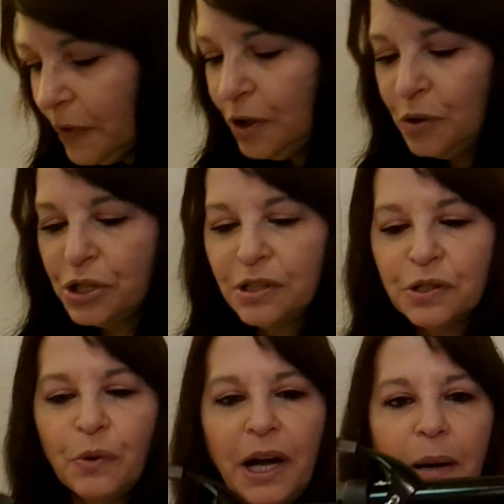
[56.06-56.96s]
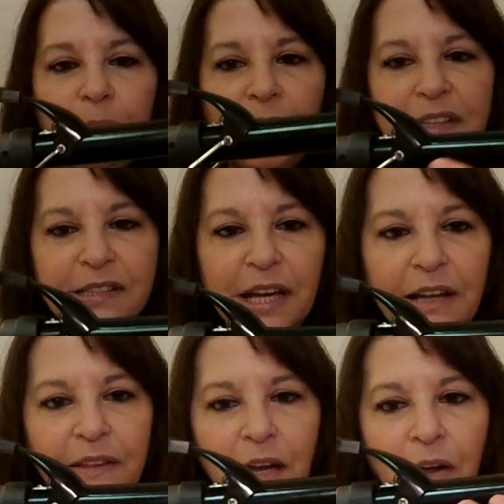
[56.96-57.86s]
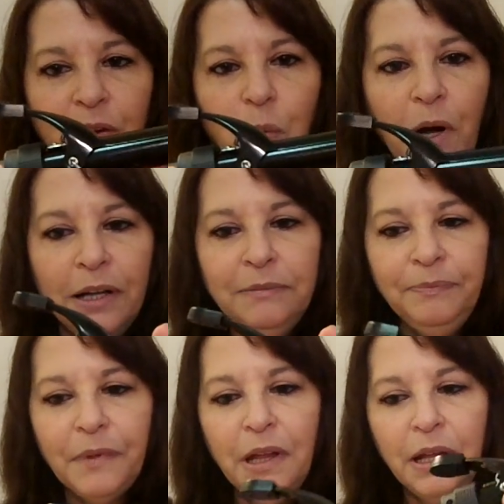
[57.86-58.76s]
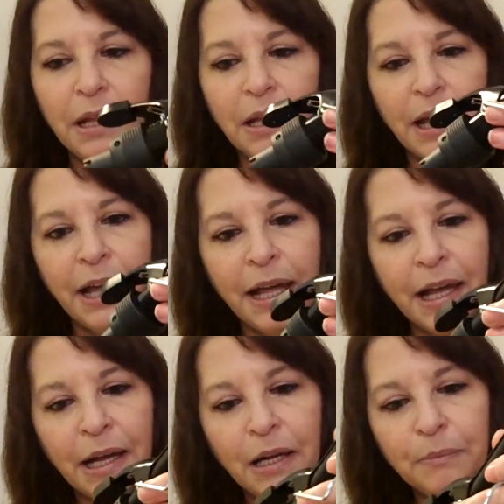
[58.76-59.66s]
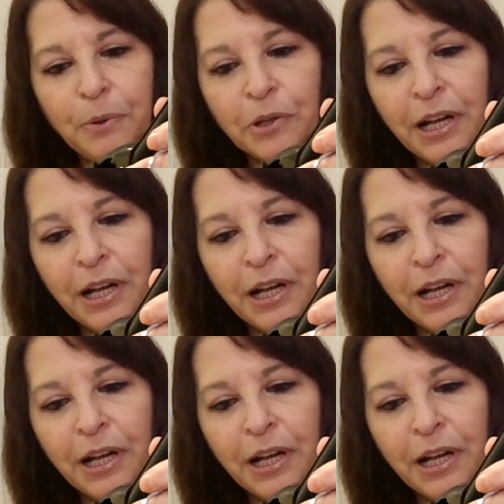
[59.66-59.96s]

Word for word: you just grab, let's say, the other one and put